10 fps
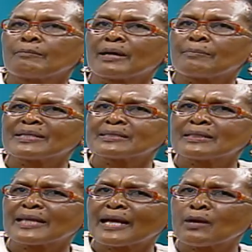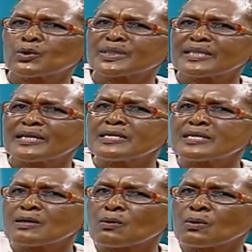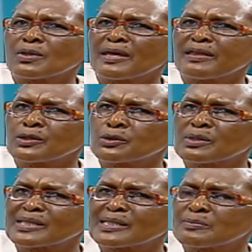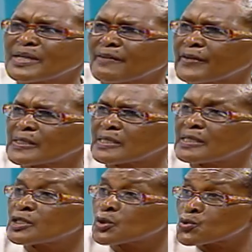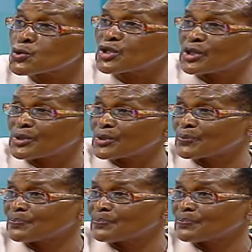But like I was saying, the other issue that has been affected is crew change.